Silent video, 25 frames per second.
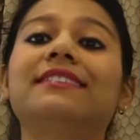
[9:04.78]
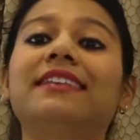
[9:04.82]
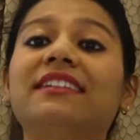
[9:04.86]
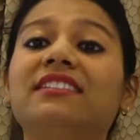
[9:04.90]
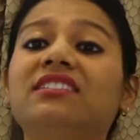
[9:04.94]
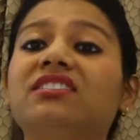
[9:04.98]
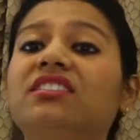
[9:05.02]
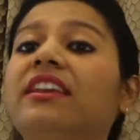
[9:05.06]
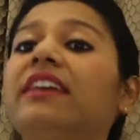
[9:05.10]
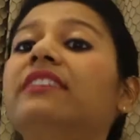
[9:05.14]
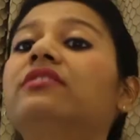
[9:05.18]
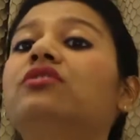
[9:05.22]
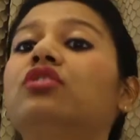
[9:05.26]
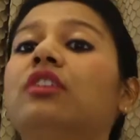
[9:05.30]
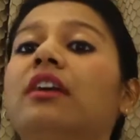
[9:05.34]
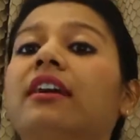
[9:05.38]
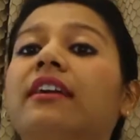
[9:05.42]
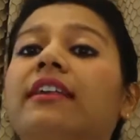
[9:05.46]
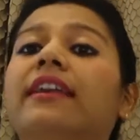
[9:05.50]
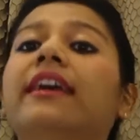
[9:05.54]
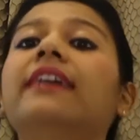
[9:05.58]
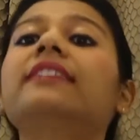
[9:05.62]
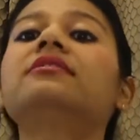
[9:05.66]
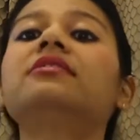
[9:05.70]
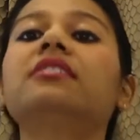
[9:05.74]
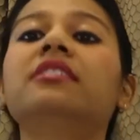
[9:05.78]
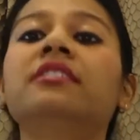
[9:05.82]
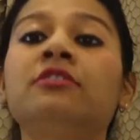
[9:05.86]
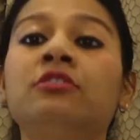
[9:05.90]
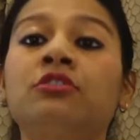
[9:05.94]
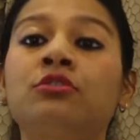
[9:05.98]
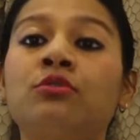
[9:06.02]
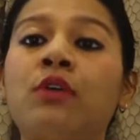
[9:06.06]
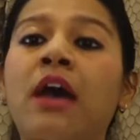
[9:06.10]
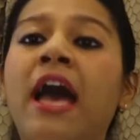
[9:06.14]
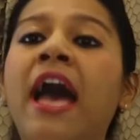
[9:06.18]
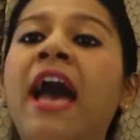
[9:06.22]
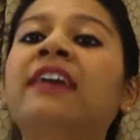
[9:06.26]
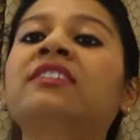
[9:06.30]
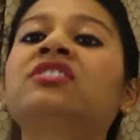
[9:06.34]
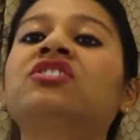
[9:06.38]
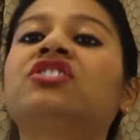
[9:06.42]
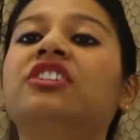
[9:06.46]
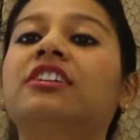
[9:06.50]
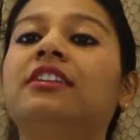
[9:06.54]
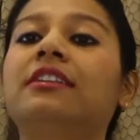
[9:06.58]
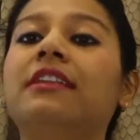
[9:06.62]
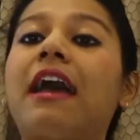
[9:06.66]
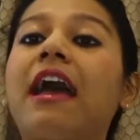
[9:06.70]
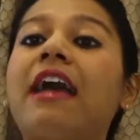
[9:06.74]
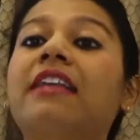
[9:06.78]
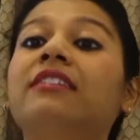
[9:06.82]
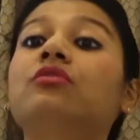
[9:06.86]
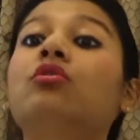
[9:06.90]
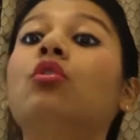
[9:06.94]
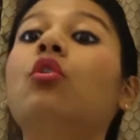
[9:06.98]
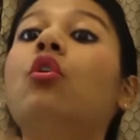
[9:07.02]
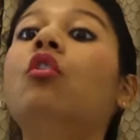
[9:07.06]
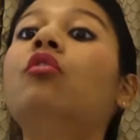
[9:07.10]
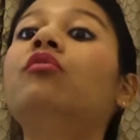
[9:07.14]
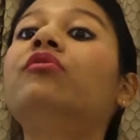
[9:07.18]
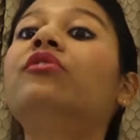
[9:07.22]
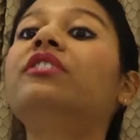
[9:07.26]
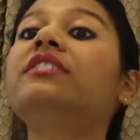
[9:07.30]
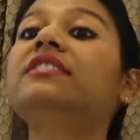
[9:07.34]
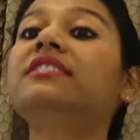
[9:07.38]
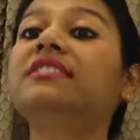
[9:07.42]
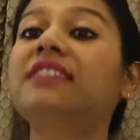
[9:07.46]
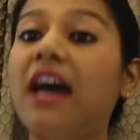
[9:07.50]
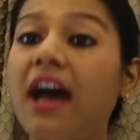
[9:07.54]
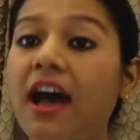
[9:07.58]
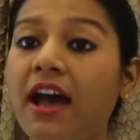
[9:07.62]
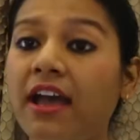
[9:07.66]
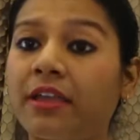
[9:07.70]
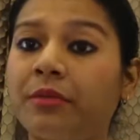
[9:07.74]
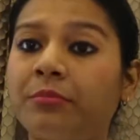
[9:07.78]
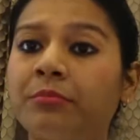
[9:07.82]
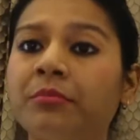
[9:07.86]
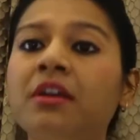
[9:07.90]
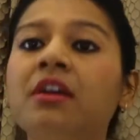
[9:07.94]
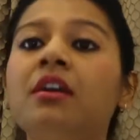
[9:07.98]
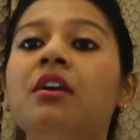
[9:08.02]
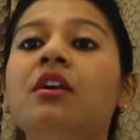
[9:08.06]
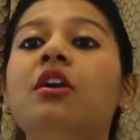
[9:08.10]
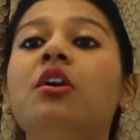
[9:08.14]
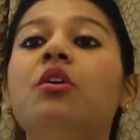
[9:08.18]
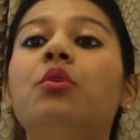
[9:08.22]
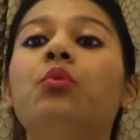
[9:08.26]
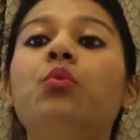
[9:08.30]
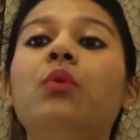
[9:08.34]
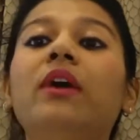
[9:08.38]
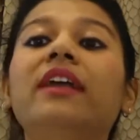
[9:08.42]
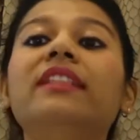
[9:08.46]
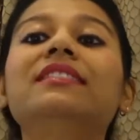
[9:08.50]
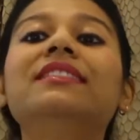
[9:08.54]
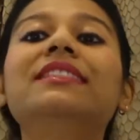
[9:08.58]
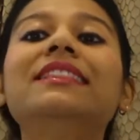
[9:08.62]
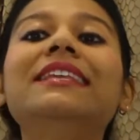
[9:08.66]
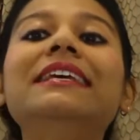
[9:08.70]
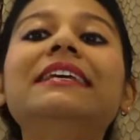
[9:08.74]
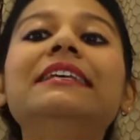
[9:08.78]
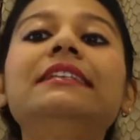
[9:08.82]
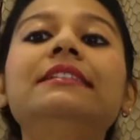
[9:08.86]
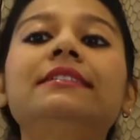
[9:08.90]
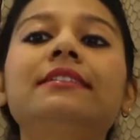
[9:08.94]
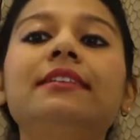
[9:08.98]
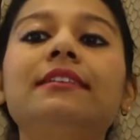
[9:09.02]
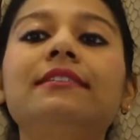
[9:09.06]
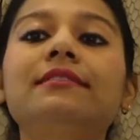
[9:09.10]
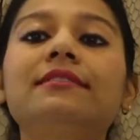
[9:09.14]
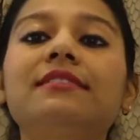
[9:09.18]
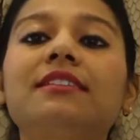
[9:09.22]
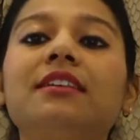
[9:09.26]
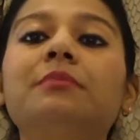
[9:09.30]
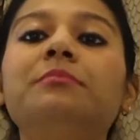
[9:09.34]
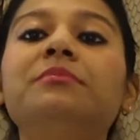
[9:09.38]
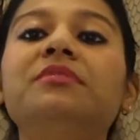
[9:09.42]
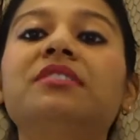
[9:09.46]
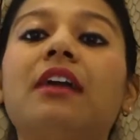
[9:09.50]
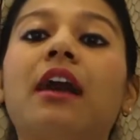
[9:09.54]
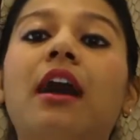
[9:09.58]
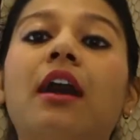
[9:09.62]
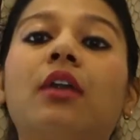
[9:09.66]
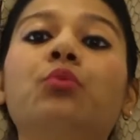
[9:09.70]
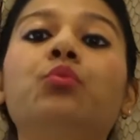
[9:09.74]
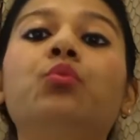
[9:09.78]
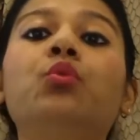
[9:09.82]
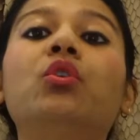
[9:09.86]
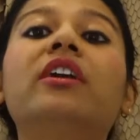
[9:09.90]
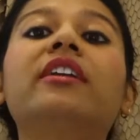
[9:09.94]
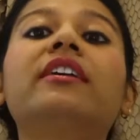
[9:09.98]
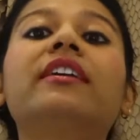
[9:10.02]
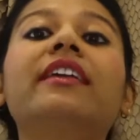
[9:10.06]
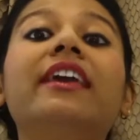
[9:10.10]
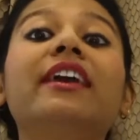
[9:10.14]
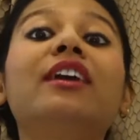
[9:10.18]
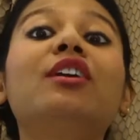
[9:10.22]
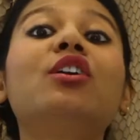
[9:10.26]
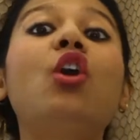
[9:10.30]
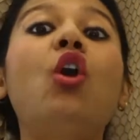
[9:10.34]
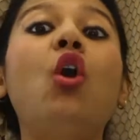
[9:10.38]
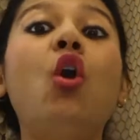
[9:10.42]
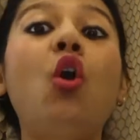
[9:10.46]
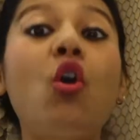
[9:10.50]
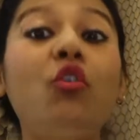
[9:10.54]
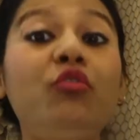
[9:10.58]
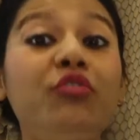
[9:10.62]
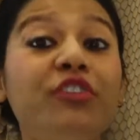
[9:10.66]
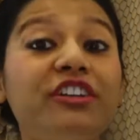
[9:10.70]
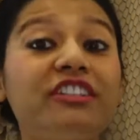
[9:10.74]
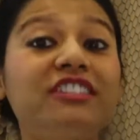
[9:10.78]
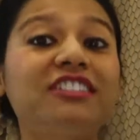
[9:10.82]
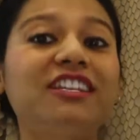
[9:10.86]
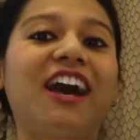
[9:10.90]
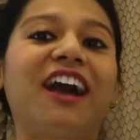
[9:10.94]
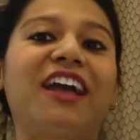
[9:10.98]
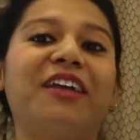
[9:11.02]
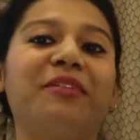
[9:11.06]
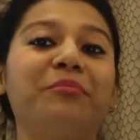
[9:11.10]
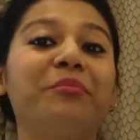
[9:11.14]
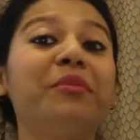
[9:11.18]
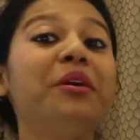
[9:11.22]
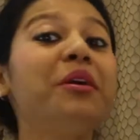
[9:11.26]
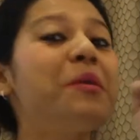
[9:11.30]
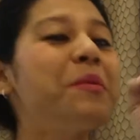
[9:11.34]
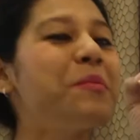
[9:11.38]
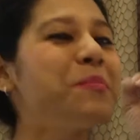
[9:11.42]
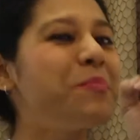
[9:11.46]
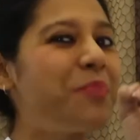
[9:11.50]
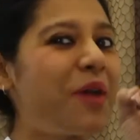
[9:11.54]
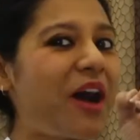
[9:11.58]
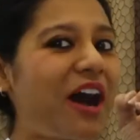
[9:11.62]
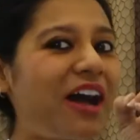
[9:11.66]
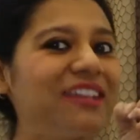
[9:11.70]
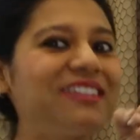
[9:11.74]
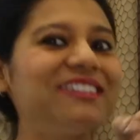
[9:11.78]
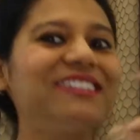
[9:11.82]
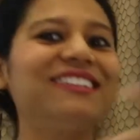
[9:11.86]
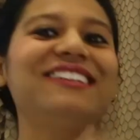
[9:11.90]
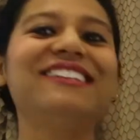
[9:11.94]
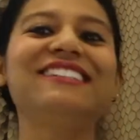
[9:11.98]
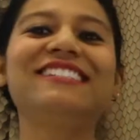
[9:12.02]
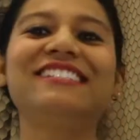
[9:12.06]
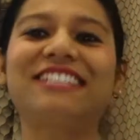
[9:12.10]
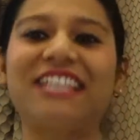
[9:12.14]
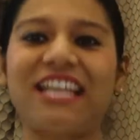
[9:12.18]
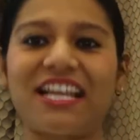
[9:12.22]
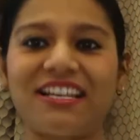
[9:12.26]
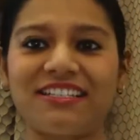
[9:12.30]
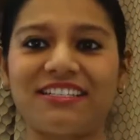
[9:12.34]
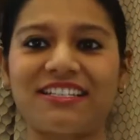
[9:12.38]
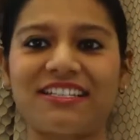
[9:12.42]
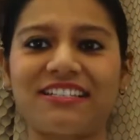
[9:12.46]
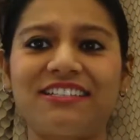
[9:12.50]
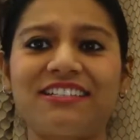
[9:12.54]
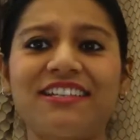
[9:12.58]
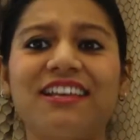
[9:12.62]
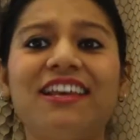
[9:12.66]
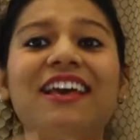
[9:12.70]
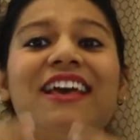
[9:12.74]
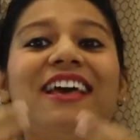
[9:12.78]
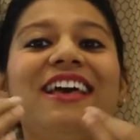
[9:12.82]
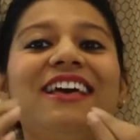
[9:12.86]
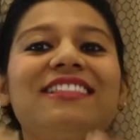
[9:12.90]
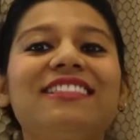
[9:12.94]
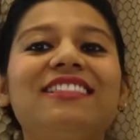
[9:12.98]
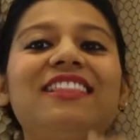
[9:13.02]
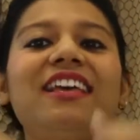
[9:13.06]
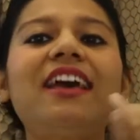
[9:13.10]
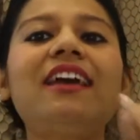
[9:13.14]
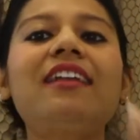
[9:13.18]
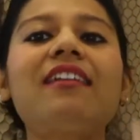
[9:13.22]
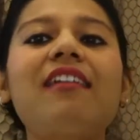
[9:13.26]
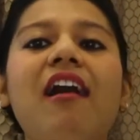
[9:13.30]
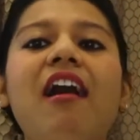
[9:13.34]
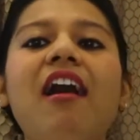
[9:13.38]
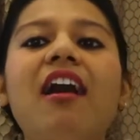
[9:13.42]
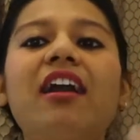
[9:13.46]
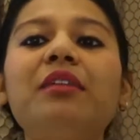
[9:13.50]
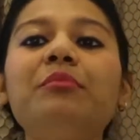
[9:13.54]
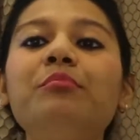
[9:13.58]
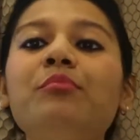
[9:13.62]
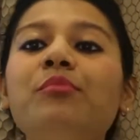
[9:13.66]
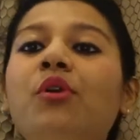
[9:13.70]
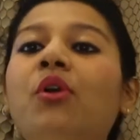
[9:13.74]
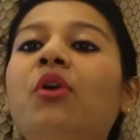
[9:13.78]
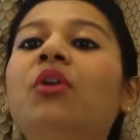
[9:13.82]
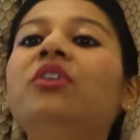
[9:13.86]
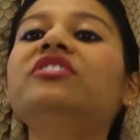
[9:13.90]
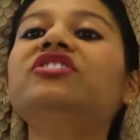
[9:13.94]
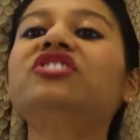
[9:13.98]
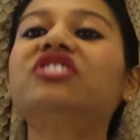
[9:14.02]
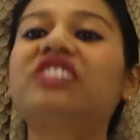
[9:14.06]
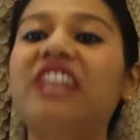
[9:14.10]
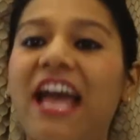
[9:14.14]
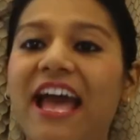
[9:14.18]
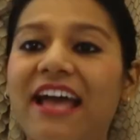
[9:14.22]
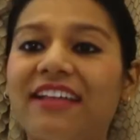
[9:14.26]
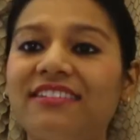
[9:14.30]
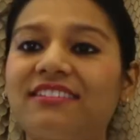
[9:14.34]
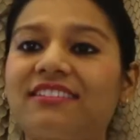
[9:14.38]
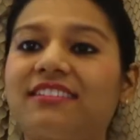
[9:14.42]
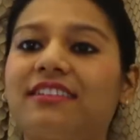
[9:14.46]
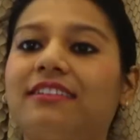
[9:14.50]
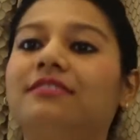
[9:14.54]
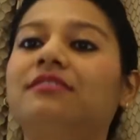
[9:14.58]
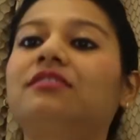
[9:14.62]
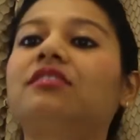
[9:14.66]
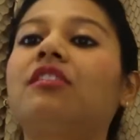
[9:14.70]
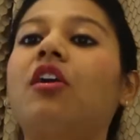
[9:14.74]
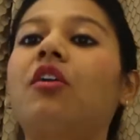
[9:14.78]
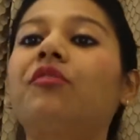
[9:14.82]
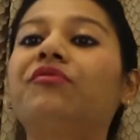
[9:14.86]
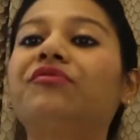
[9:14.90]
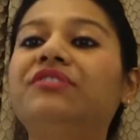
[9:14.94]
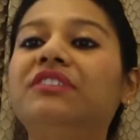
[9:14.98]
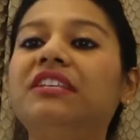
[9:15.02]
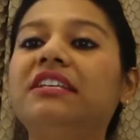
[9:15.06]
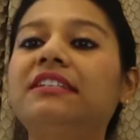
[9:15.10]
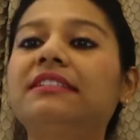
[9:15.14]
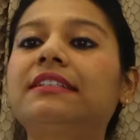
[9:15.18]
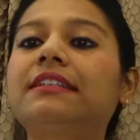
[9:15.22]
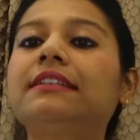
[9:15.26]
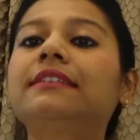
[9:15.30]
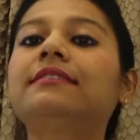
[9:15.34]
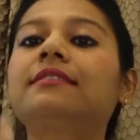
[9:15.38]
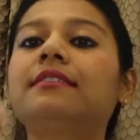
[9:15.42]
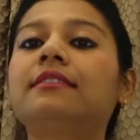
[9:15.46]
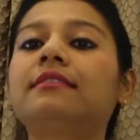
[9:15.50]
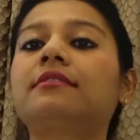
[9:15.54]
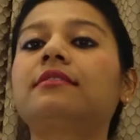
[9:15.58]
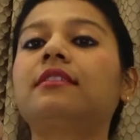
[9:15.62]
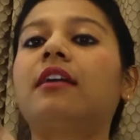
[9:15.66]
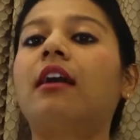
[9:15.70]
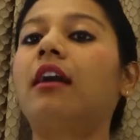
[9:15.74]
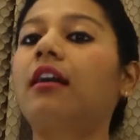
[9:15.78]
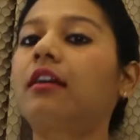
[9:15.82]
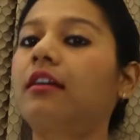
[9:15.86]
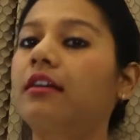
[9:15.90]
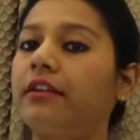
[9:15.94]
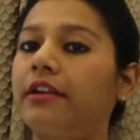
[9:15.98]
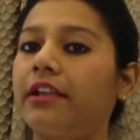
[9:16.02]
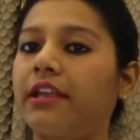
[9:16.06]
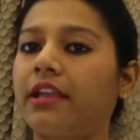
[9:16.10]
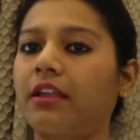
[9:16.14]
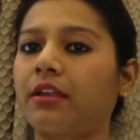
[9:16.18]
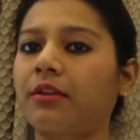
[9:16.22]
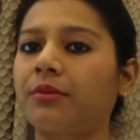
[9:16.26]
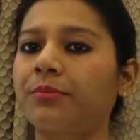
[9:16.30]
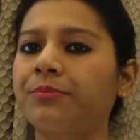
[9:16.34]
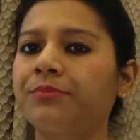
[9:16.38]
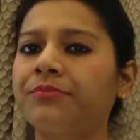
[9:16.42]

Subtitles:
etc. get into action, and over time, when these systems are working overtime, pun intended, there are more chances of diseases occurring.